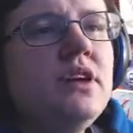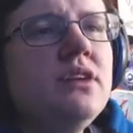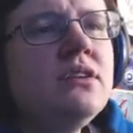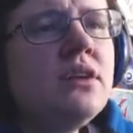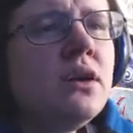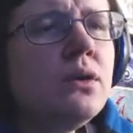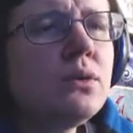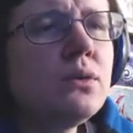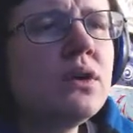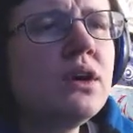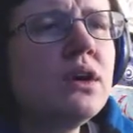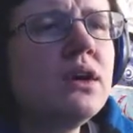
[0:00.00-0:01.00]

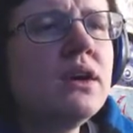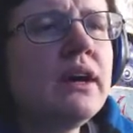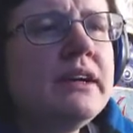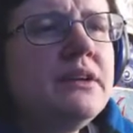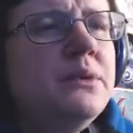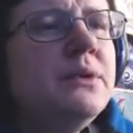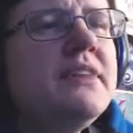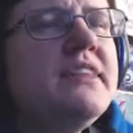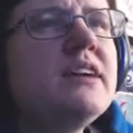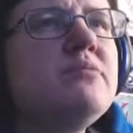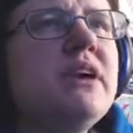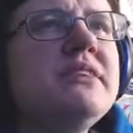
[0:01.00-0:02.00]
No, I know
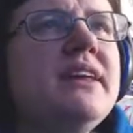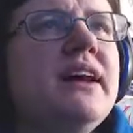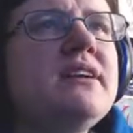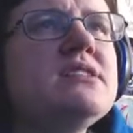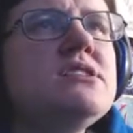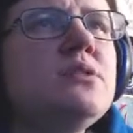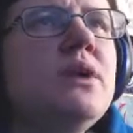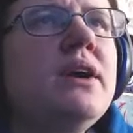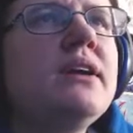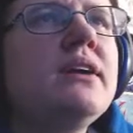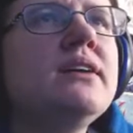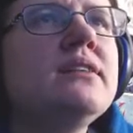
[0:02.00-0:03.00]
nothing about that, I
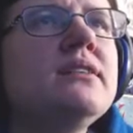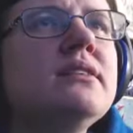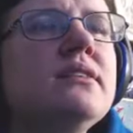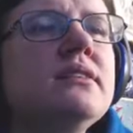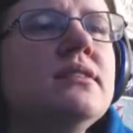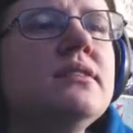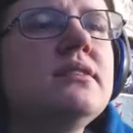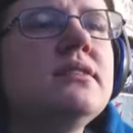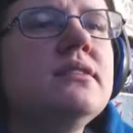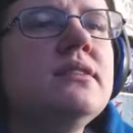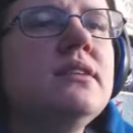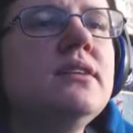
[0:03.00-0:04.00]
swear.
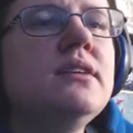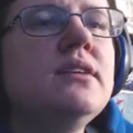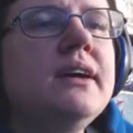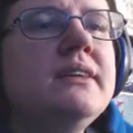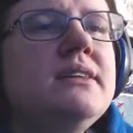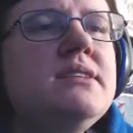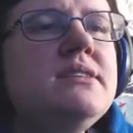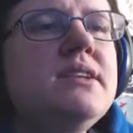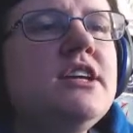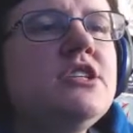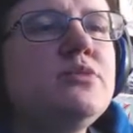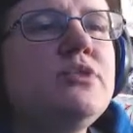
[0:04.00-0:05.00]
At this
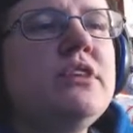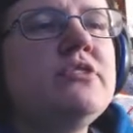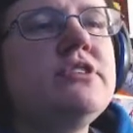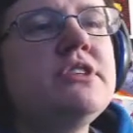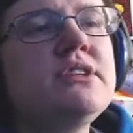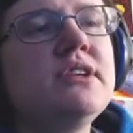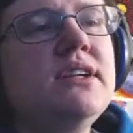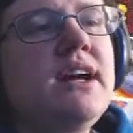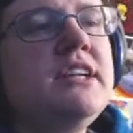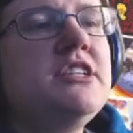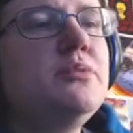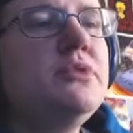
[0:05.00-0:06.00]
stage, I'm rather
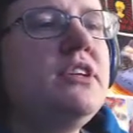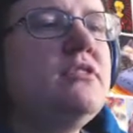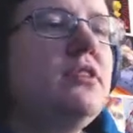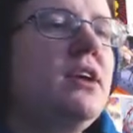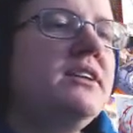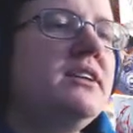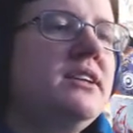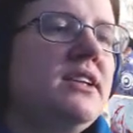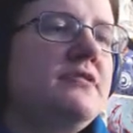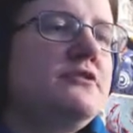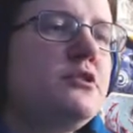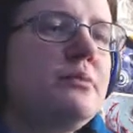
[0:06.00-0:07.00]
disinclined to believe aught that
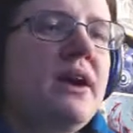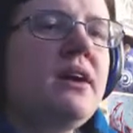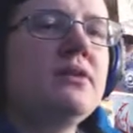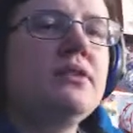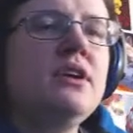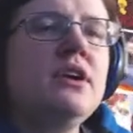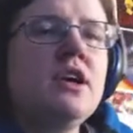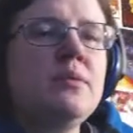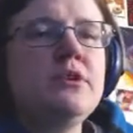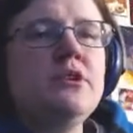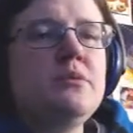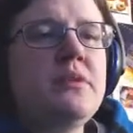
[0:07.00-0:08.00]
leaves your mouth,
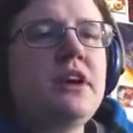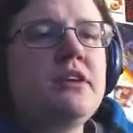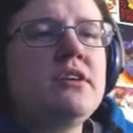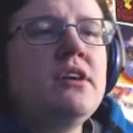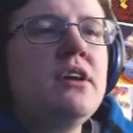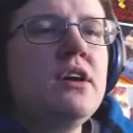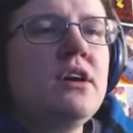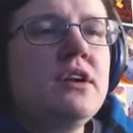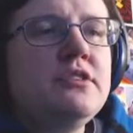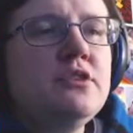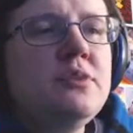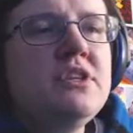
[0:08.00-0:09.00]
but no matter.
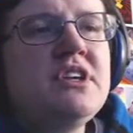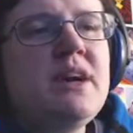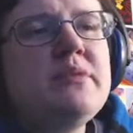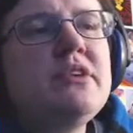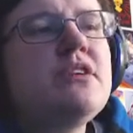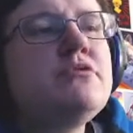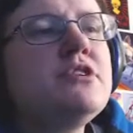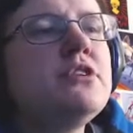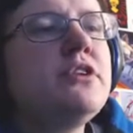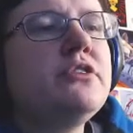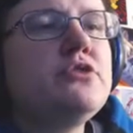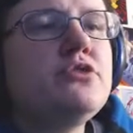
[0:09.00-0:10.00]
There'll be time enough to
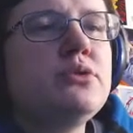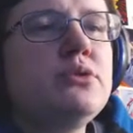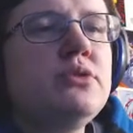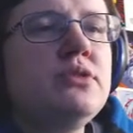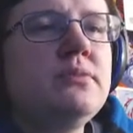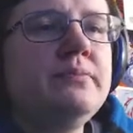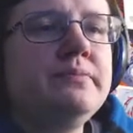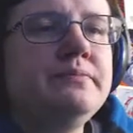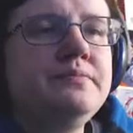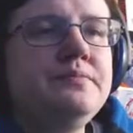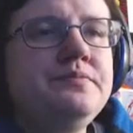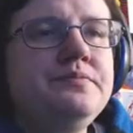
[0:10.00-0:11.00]
learn the truth.
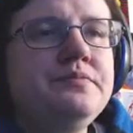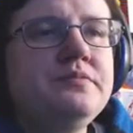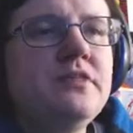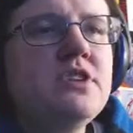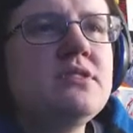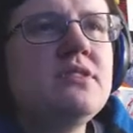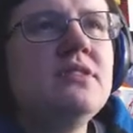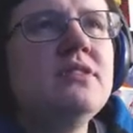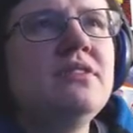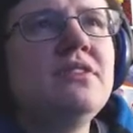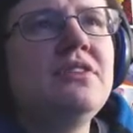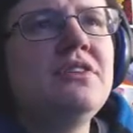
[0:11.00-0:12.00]

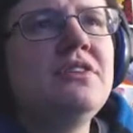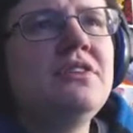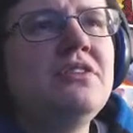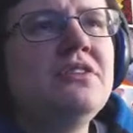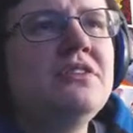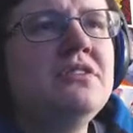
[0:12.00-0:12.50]
Oh.